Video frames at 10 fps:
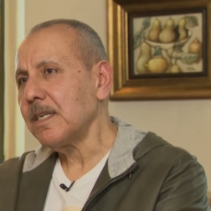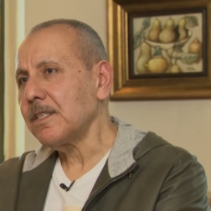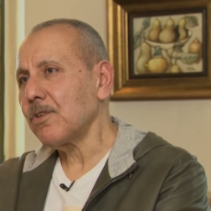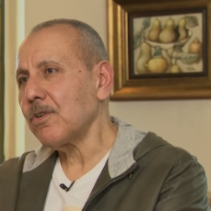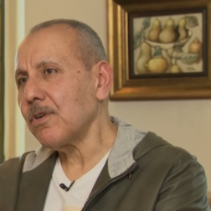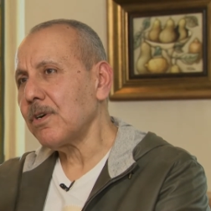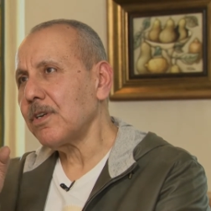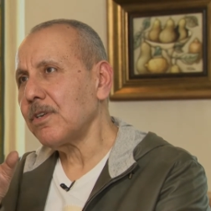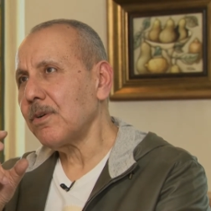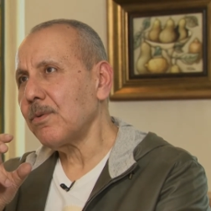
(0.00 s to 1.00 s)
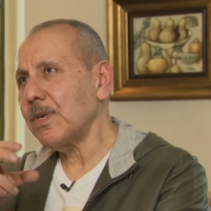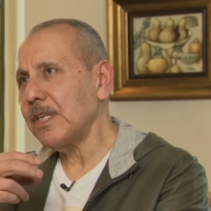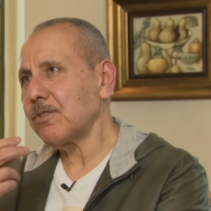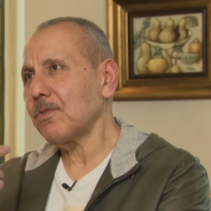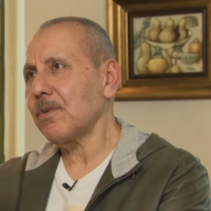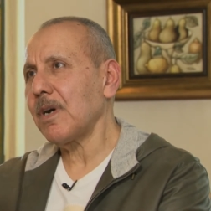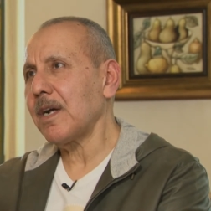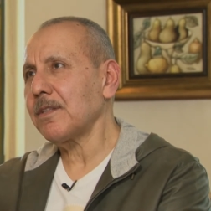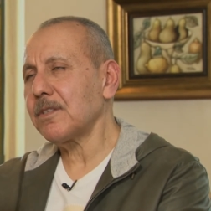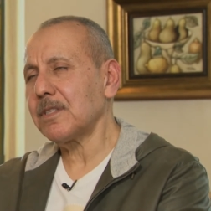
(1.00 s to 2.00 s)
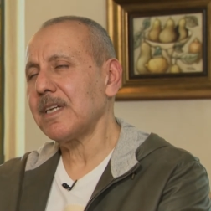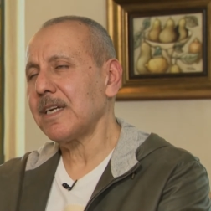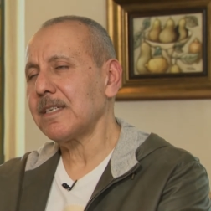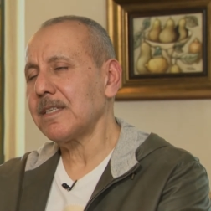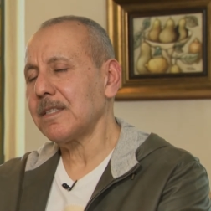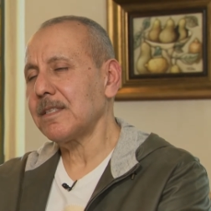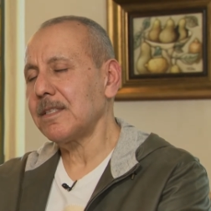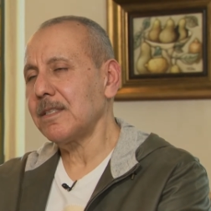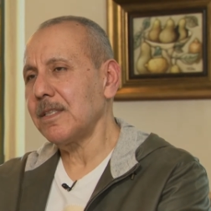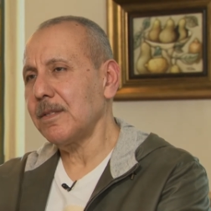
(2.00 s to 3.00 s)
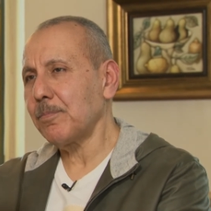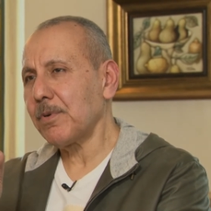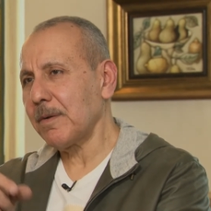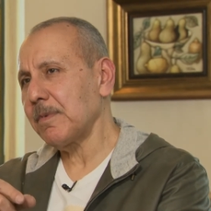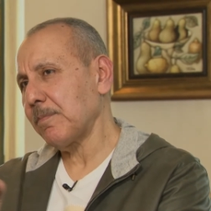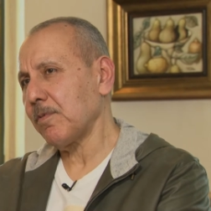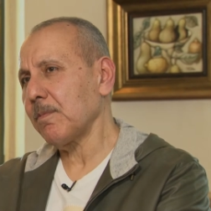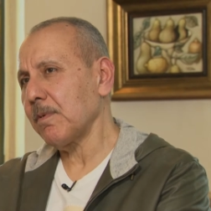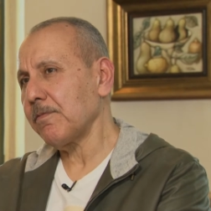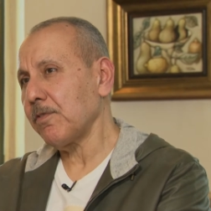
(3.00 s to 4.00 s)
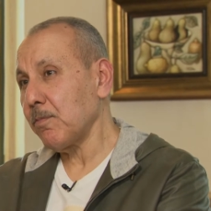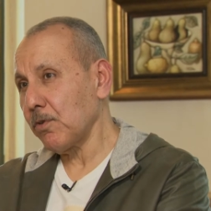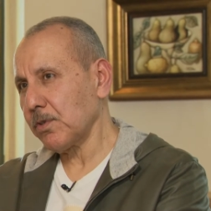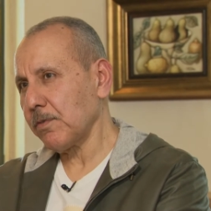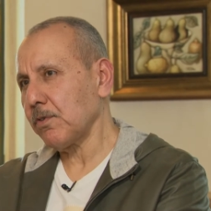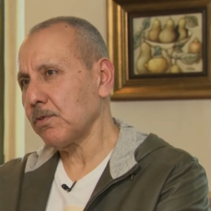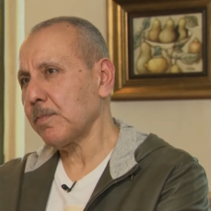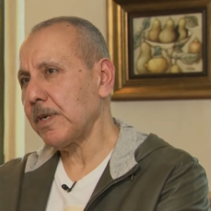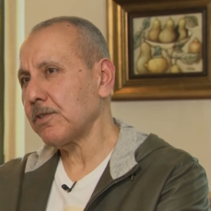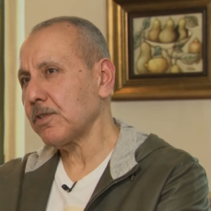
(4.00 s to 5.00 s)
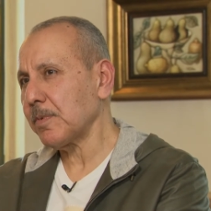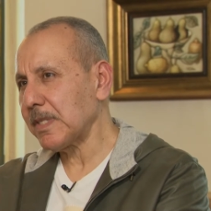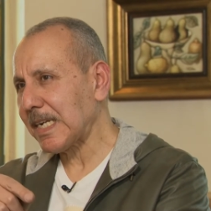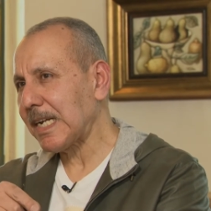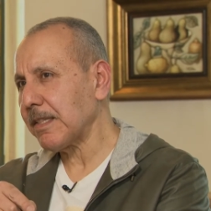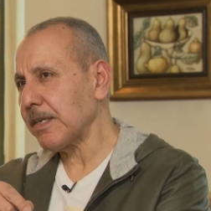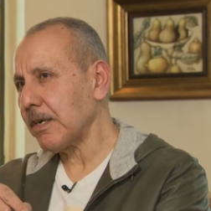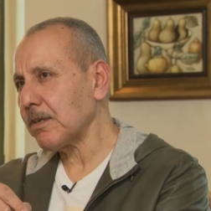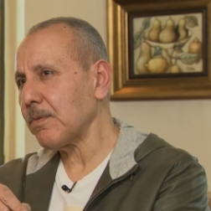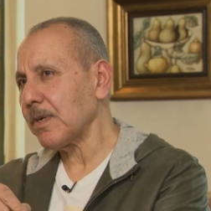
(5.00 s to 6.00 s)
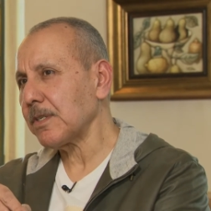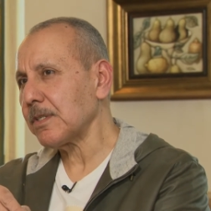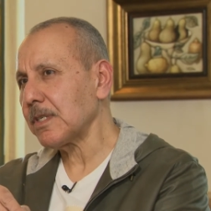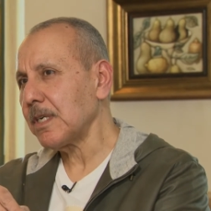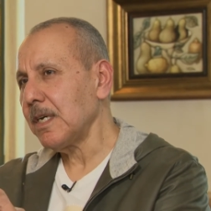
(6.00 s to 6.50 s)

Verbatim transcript: So we need to understand that the primary problem for most of those patients, particularly the young ones,